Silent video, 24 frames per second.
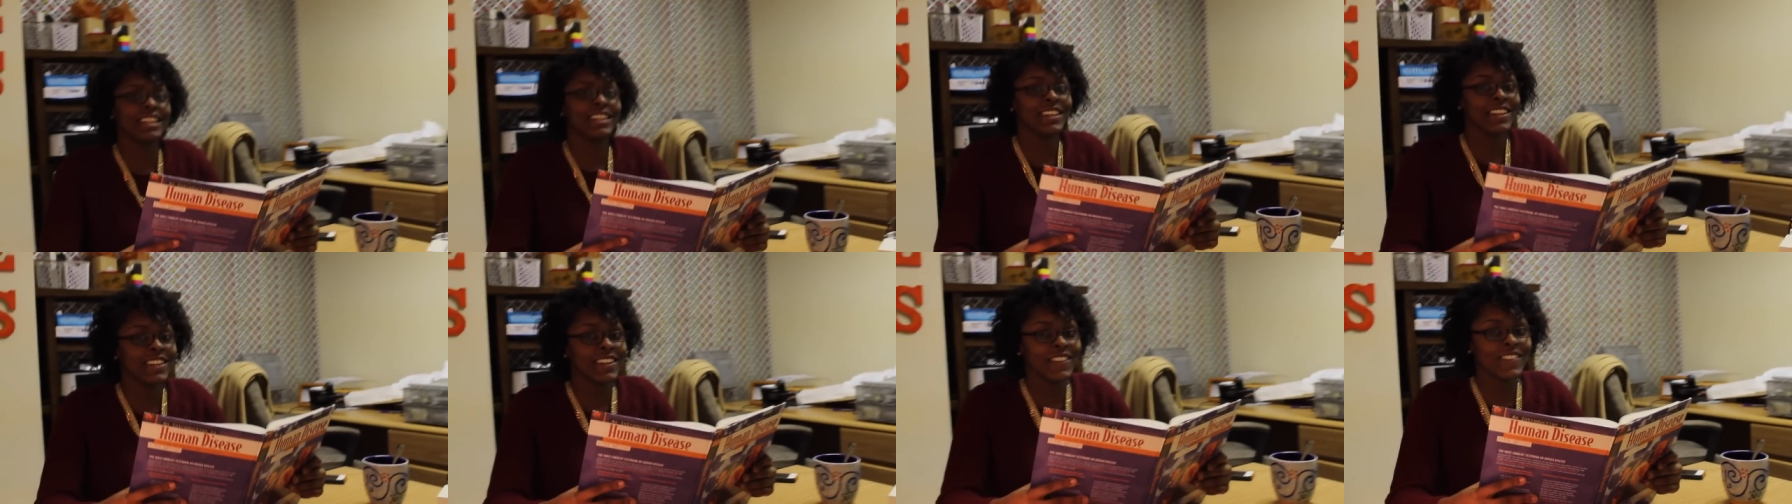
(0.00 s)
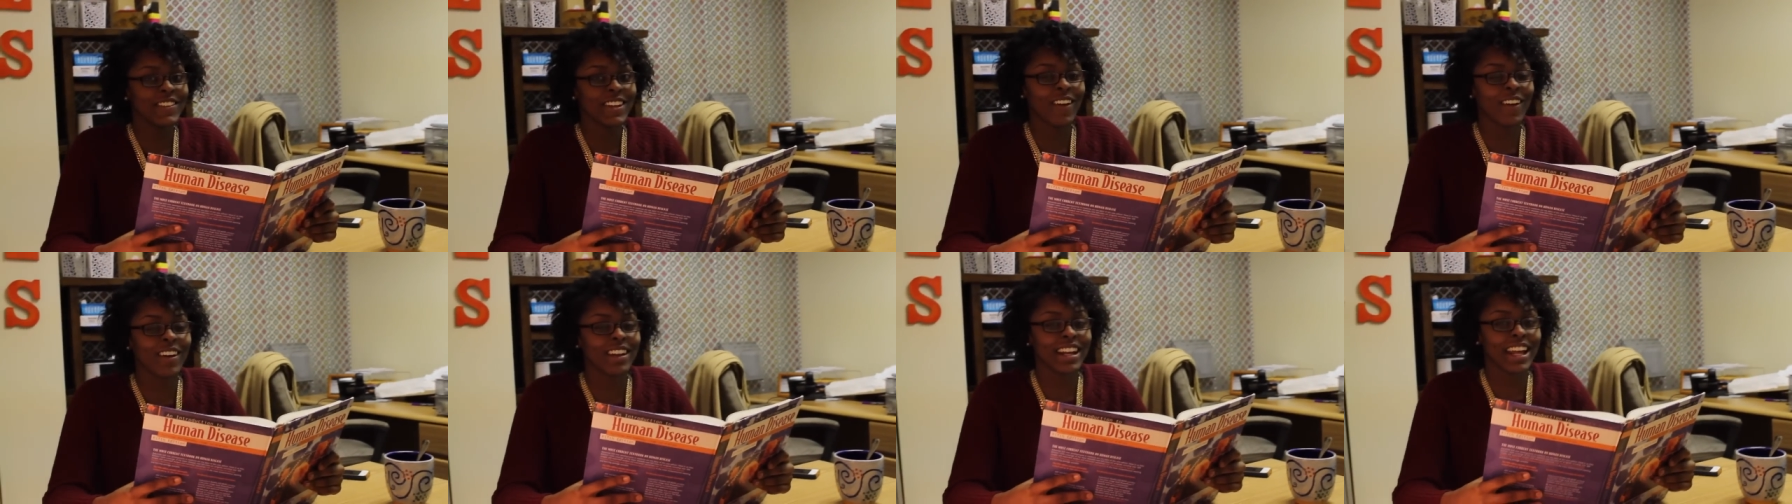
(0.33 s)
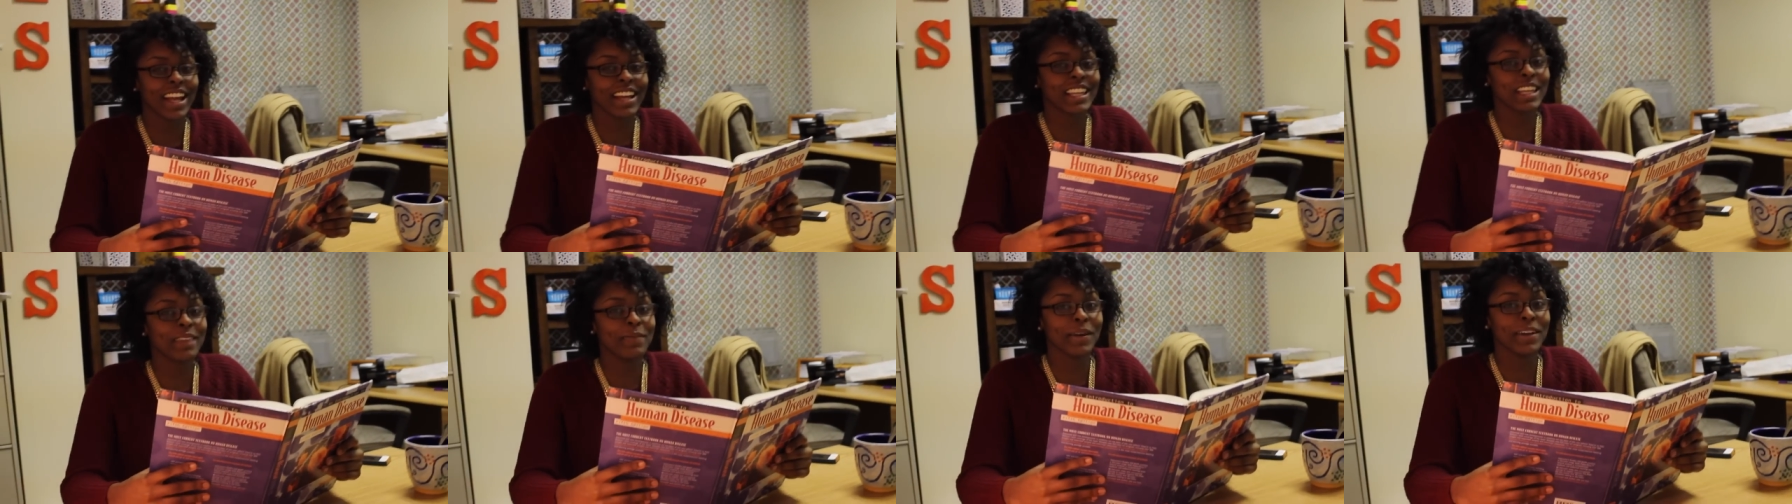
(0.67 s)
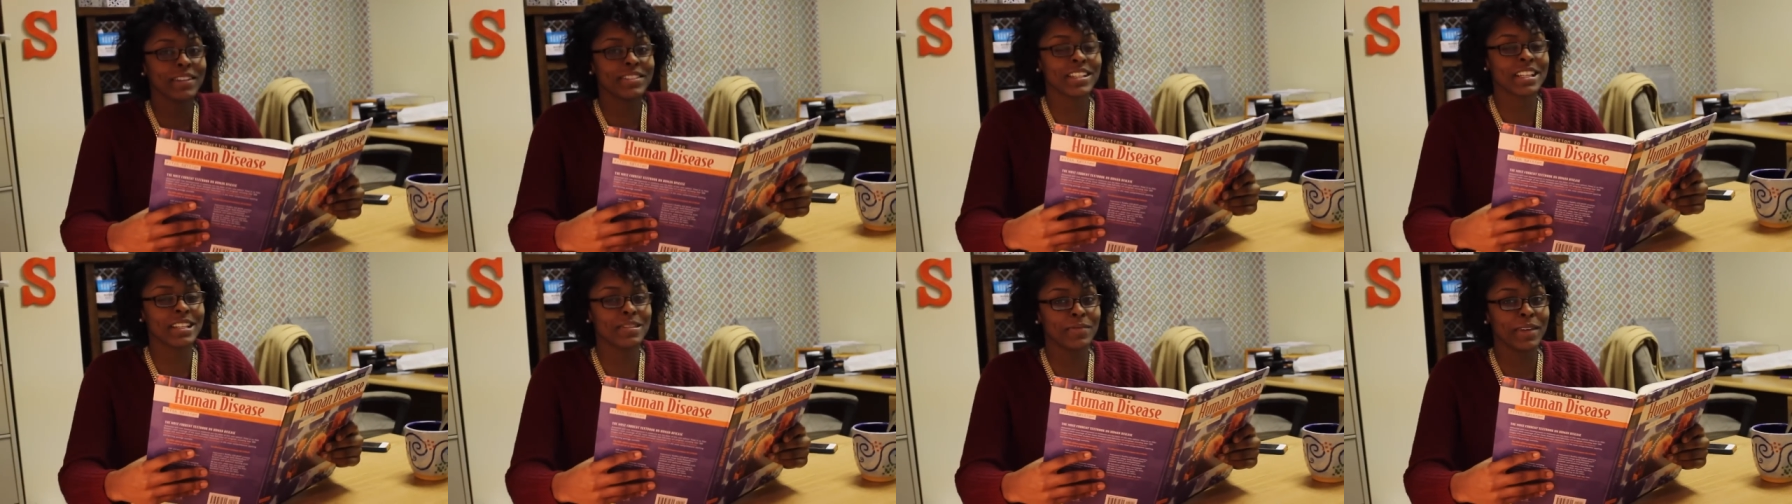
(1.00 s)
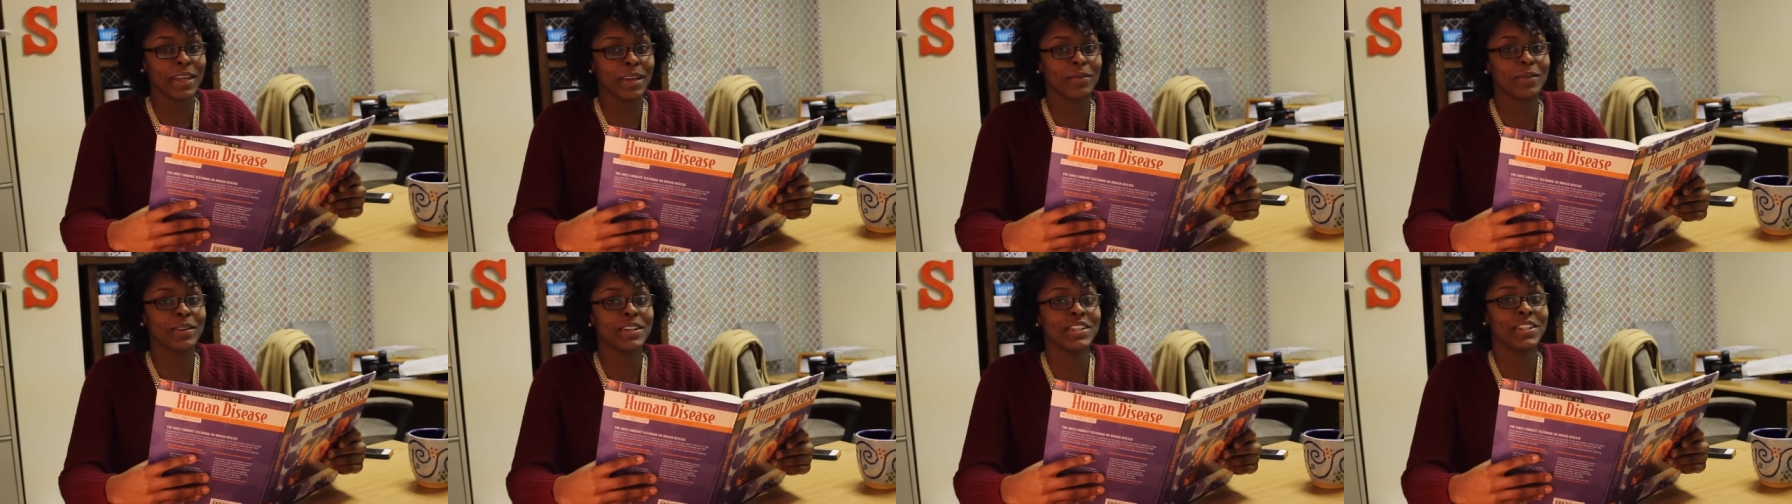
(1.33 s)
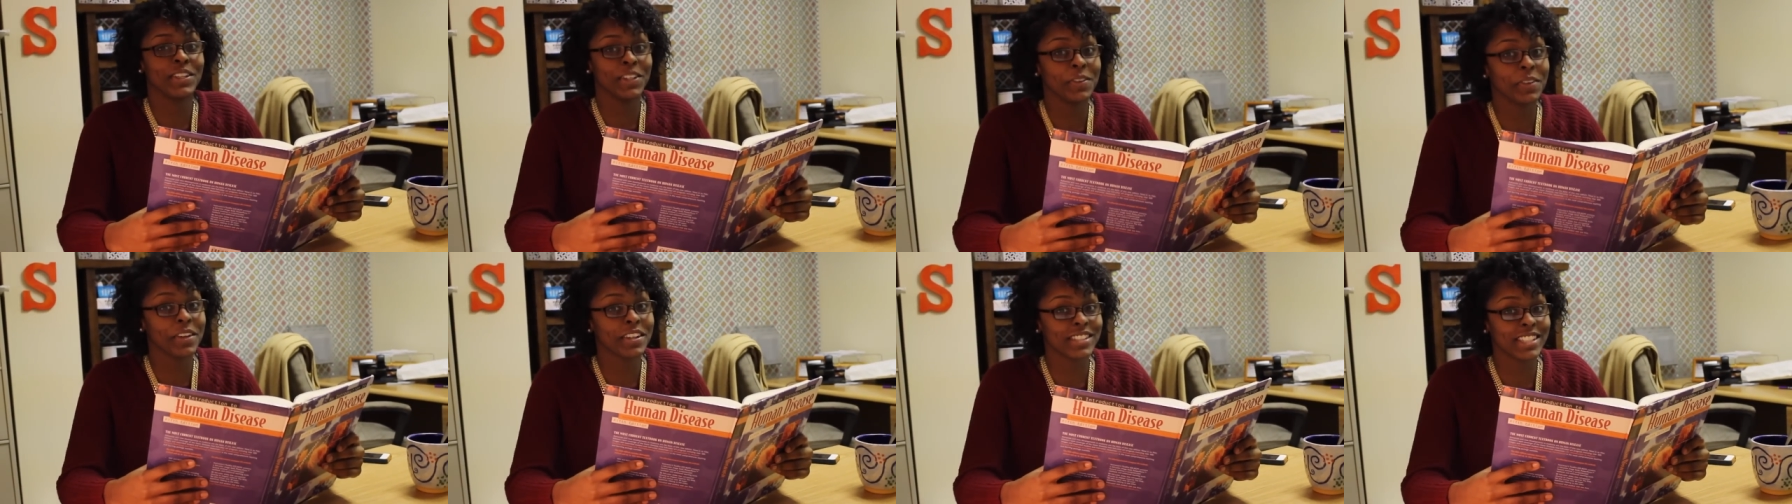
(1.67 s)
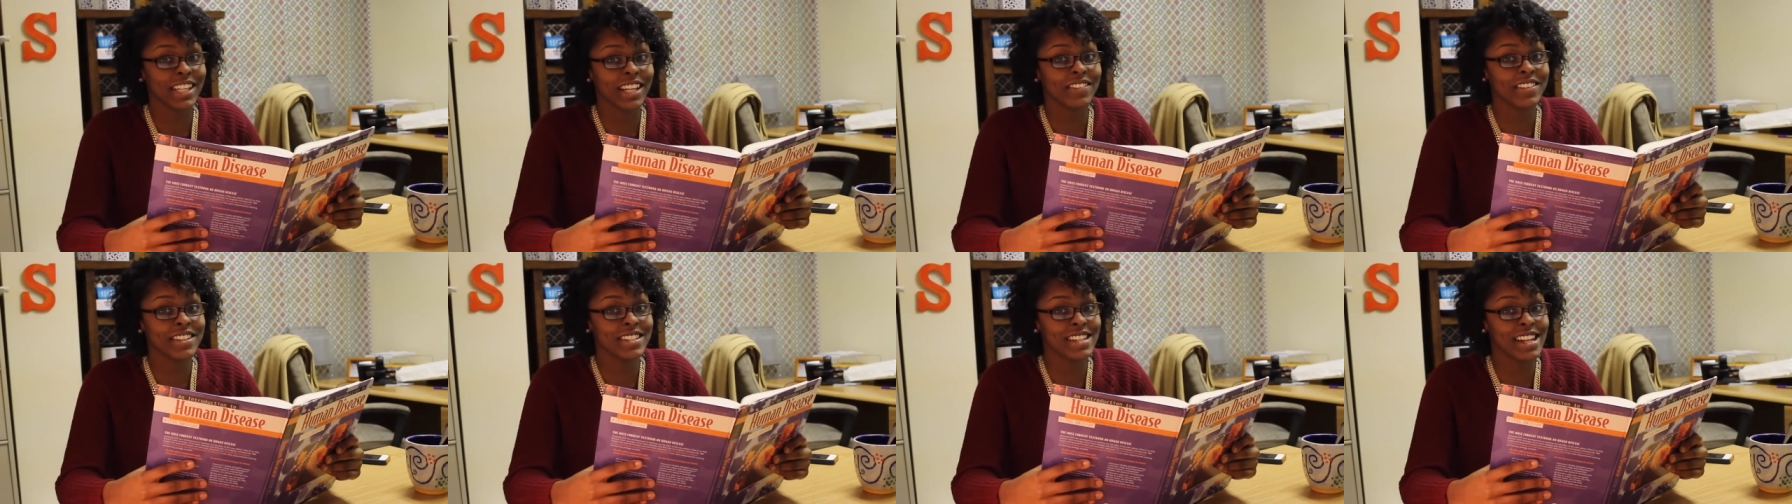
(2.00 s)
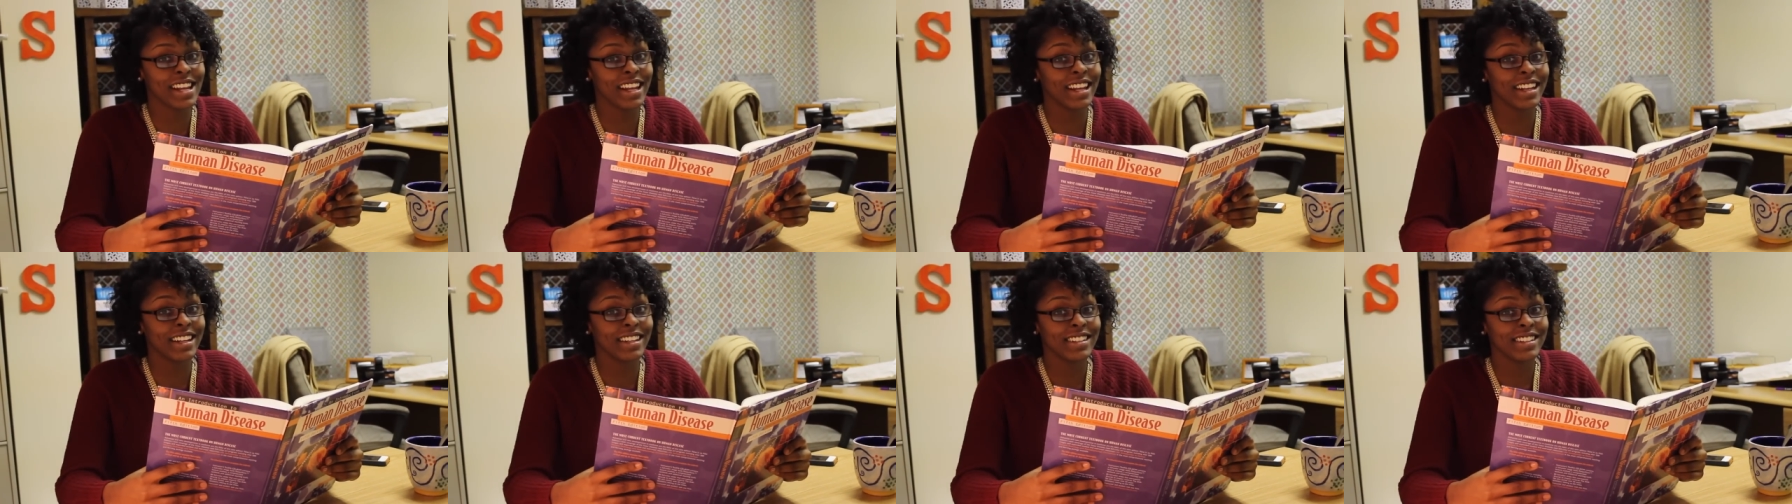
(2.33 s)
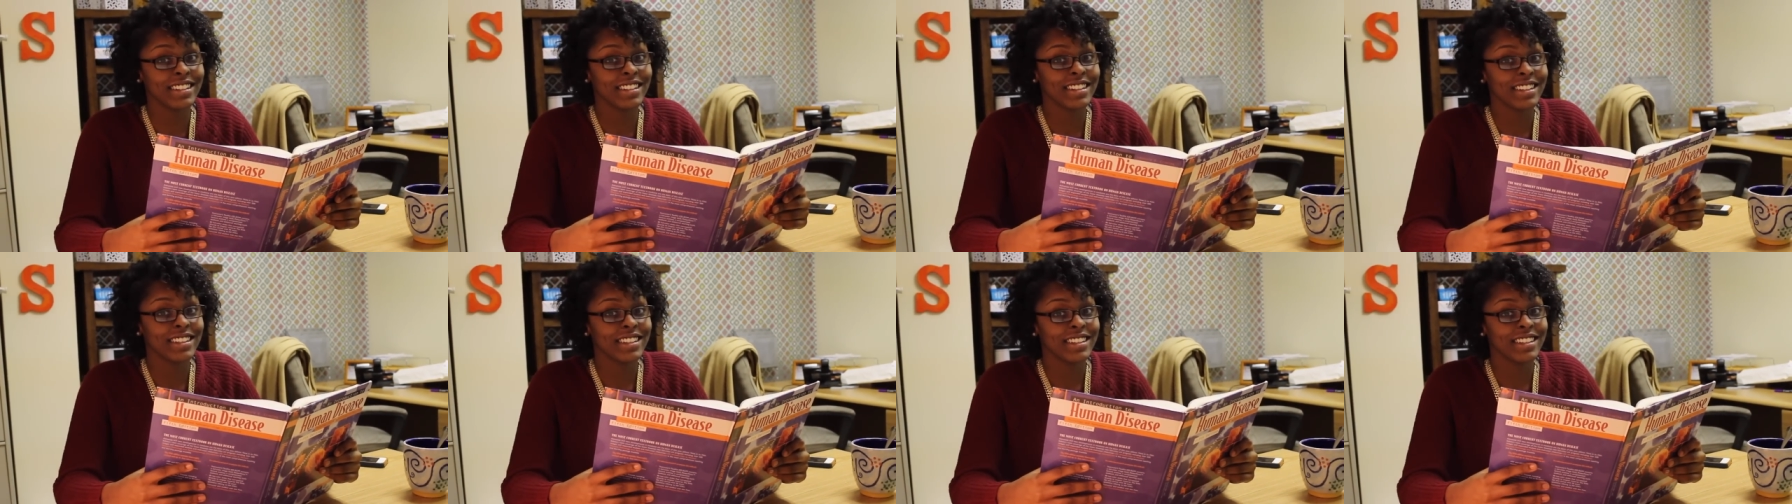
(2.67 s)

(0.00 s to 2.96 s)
you know what ecchymosis meant when you were 17?